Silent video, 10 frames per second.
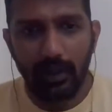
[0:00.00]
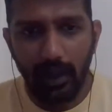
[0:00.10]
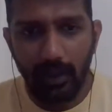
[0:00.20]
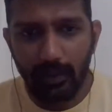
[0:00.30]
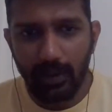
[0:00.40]

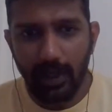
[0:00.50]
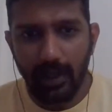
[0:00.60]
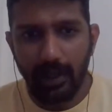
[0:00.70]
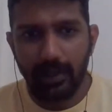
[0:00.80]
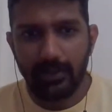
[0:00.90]
Hello,
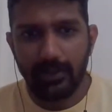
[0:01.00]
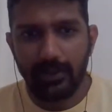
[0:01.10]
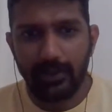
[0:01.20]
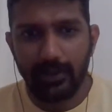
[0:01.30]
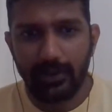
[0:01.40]

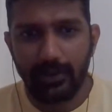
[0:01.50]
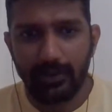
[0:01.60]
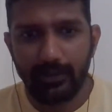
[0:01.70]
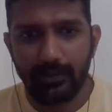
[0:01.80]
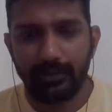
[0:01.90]
guys.
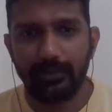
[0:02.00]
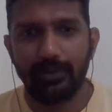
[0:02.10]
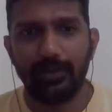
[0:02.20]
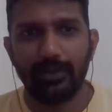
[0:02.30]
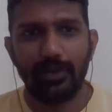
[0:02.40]

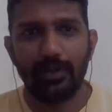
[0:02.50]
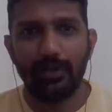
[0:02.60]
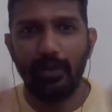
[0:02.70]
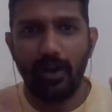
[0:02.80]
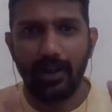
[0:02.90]
Good
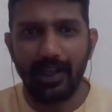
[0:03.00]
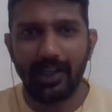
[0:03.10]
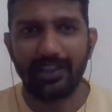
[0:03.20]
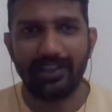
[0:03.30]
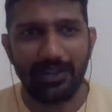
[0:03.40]

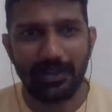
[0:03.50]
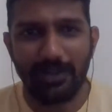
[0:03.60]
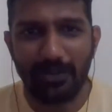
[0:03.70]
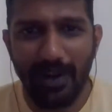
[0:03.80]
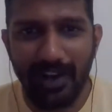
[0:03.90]
morning.
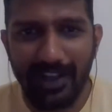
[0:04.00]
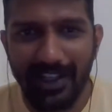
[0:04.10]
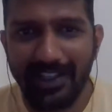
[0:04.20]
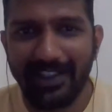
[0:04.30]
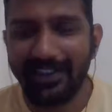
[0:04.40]
Good
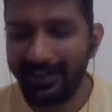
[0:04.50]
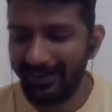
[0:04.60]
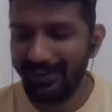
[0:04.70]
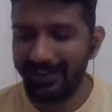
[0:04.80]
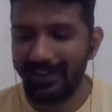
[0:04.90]

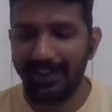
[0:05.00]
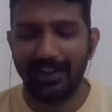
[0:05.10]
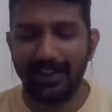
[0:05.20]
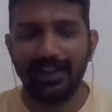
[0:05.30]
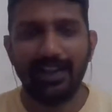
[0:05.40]
morning.
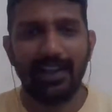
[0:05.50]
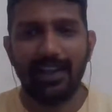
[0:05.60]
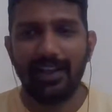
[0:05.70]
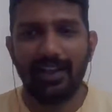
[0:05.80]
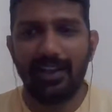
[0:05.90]

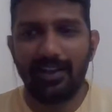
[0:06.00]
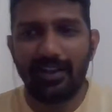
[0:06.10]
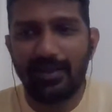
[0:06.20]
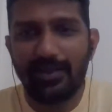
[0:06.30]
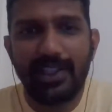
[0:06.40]
Here
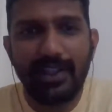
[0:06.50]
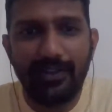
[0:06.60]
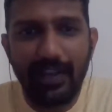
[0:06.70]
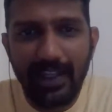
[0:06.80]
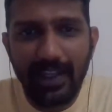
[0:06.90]
comes the
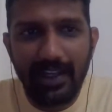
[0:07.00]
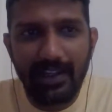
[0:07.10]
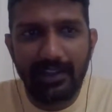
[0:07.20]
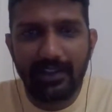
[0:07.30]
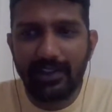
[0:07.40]

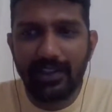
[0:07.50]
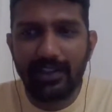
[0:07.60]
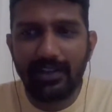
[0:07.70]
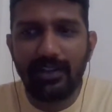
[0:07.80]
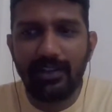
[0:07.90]
weekend.
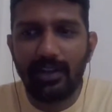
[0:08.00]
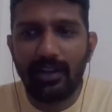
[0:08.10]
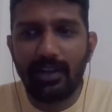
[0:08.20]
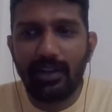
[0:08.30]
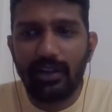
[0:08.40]

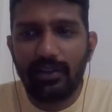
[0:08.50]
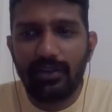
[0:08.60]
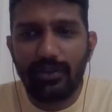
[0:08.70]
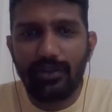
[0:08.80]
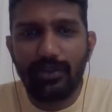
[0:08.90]

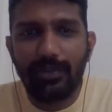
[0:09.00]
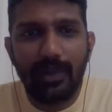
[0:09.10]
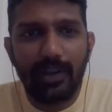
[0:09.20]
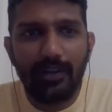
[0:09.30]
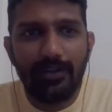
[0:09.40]
So
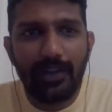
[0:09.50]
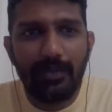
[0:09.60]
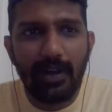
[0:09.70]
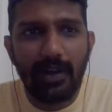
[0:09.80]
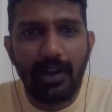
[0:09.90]
many of them
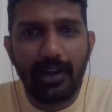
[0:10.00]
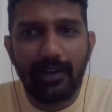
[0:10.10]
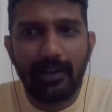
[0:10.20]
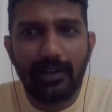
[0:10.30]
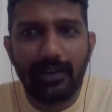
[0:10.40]
are
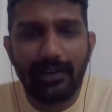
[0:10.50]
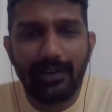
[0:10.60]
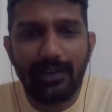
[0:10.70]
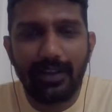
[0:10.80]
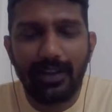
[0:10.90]
like
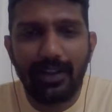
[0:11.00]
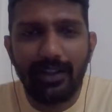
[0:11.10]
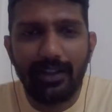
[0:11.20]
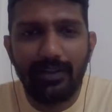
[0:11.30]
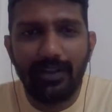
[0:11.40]

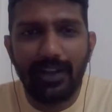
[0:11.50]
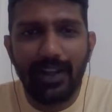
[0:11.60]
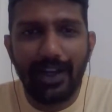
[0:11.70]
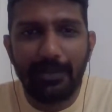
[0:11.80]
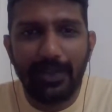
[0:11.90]
way
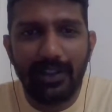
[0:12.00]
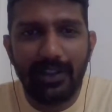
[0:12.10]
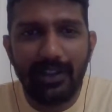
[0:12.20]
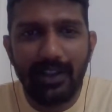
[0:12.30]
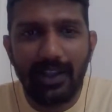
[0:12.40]

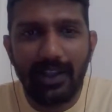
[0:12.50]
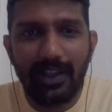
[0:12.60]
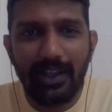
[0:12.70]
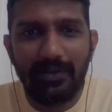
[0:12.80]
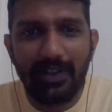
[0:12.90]
happy.
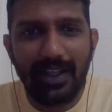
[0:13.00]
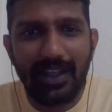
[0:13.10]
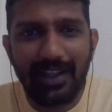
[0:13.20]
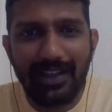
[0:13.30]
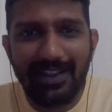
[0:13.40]
Yay,
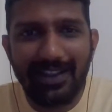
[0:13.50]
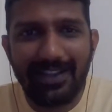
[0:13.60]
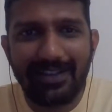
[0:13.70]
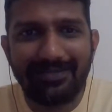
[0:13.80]
weekend.